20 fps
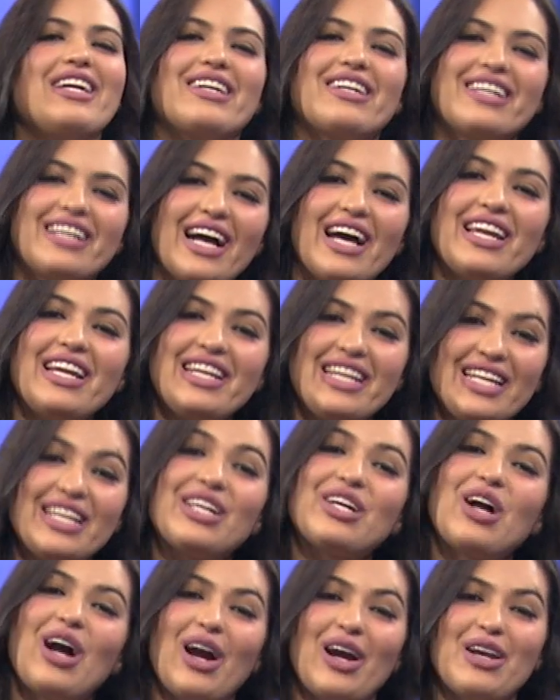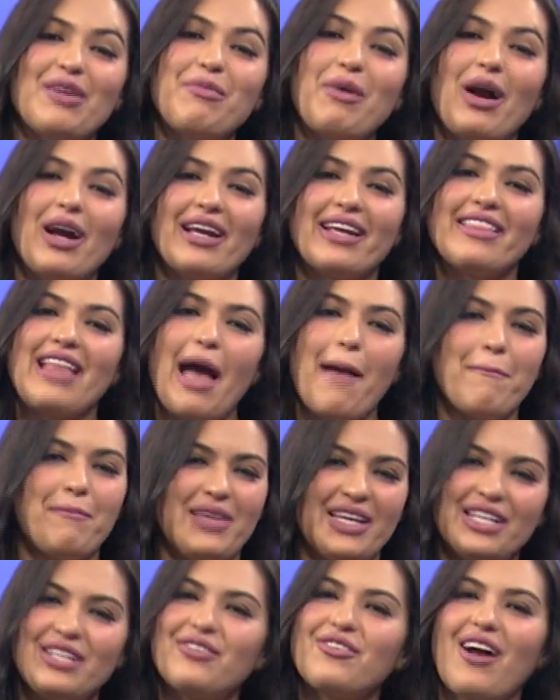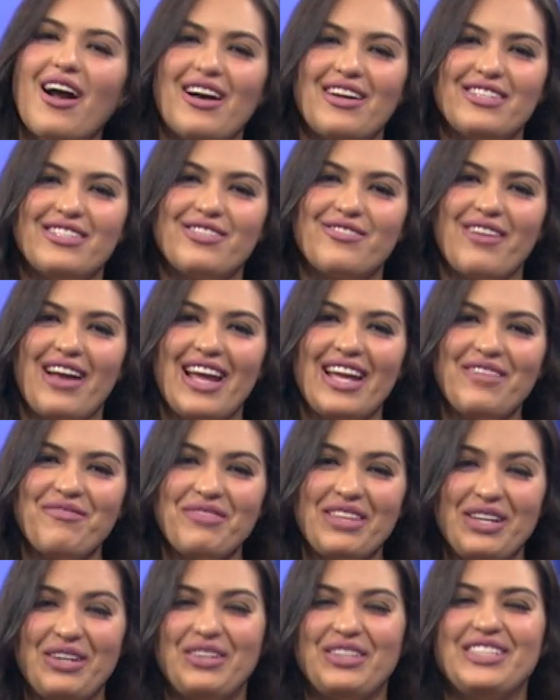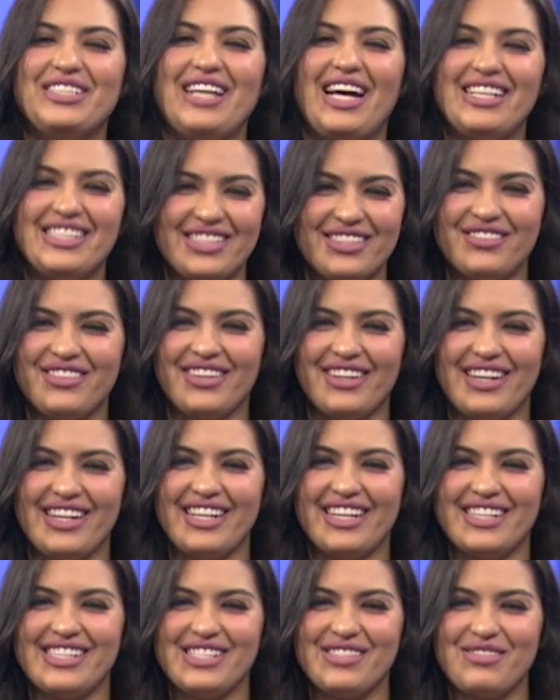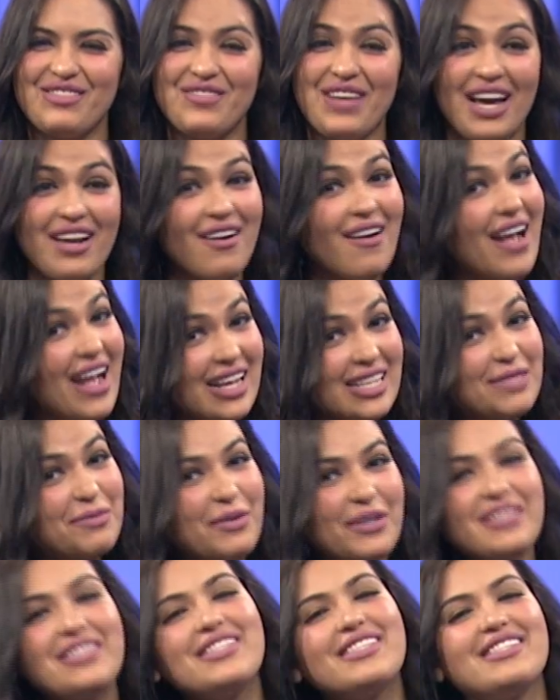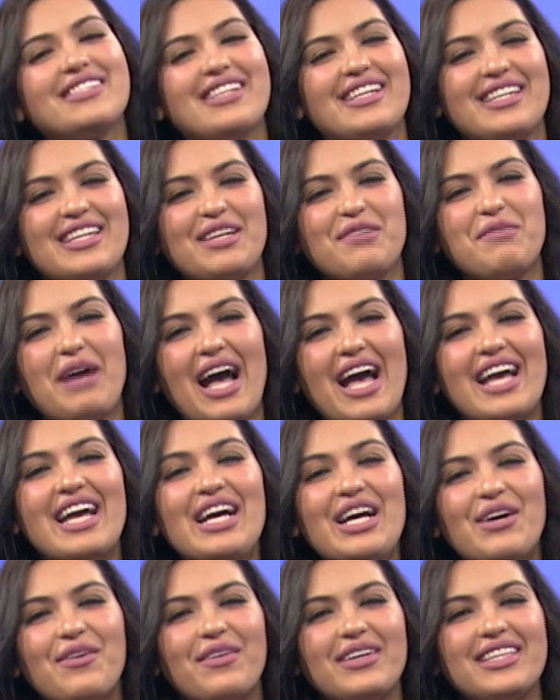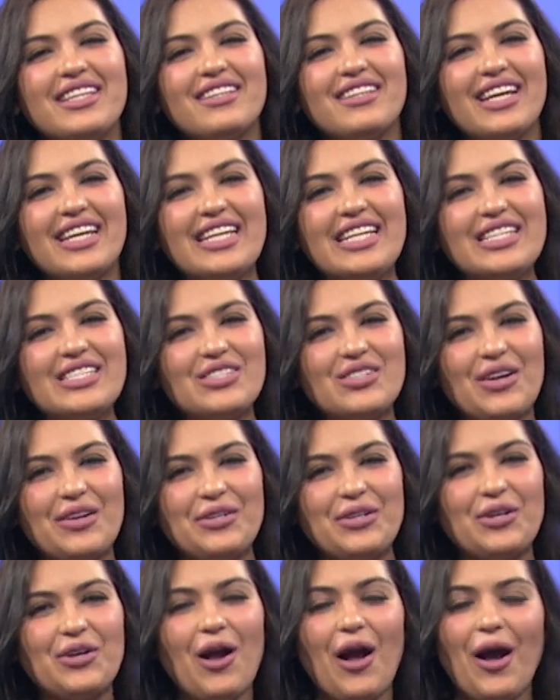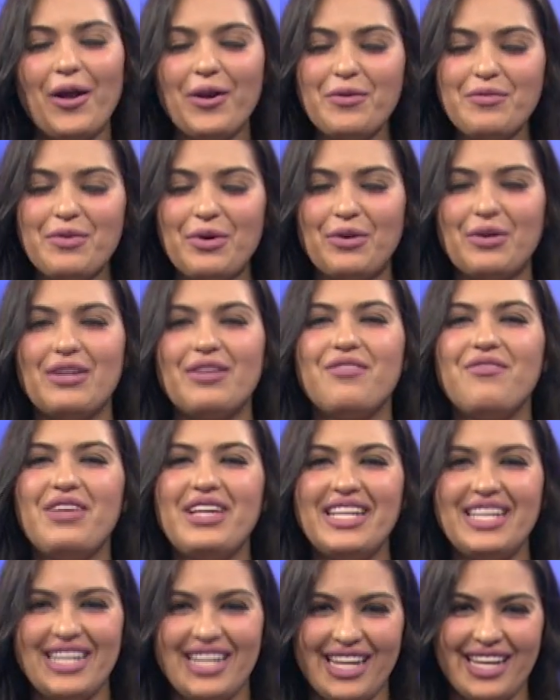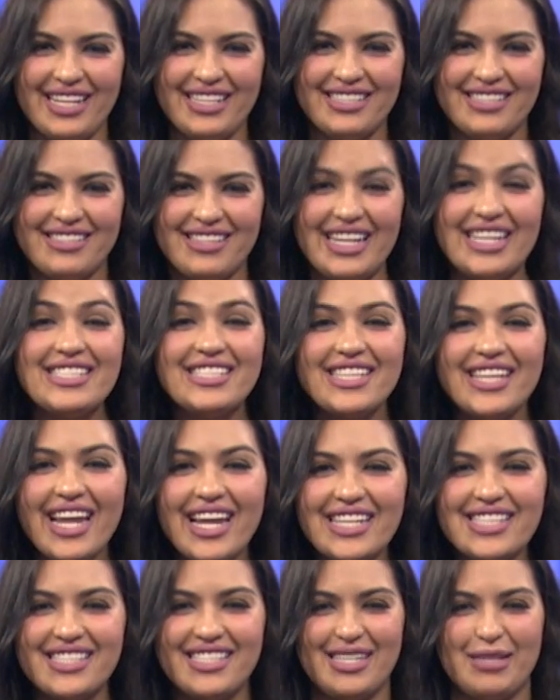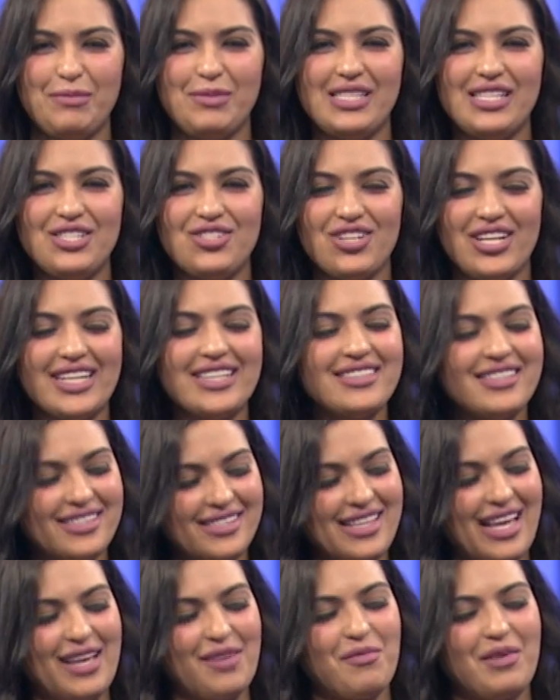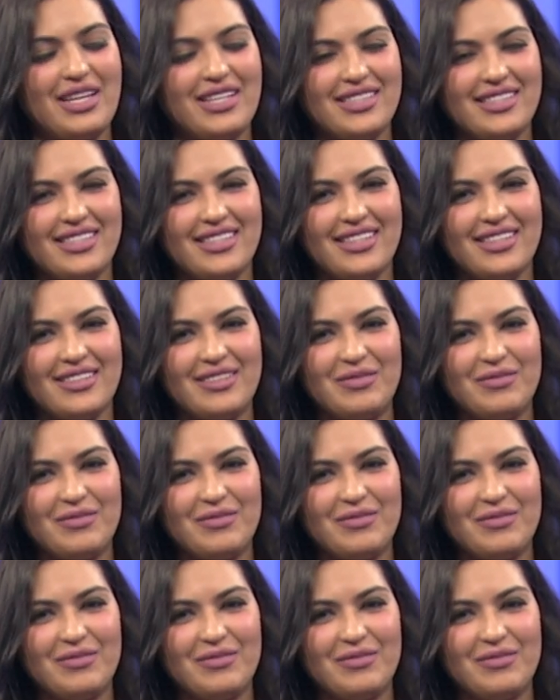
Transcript: you're gonna need a car to park in that big garage, right? Well, not to worry, because we've got our experts standing by with the latest on your automotive needs in today's Tips and Tricks segment.